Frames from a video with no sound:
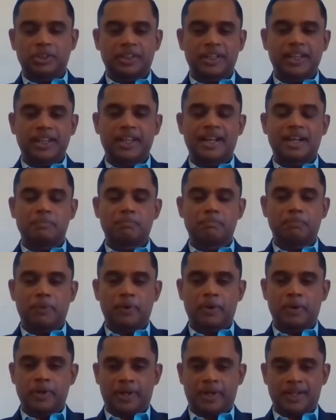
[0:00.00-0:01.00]
three
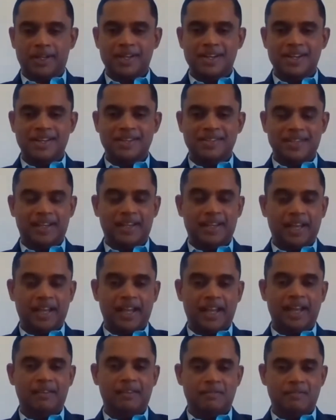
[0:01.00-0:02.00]
components in
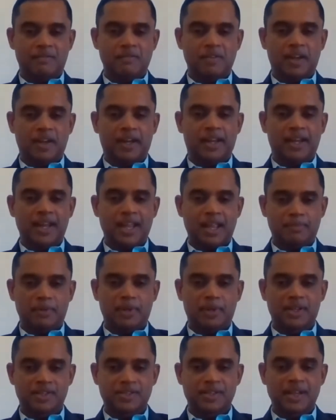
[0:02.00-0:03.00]
again very
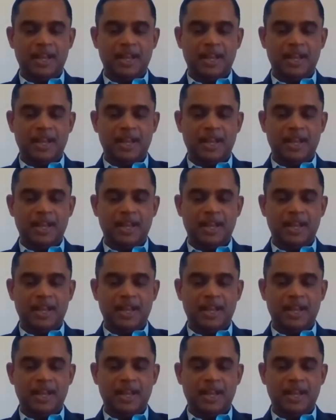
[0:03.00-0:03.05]
layman's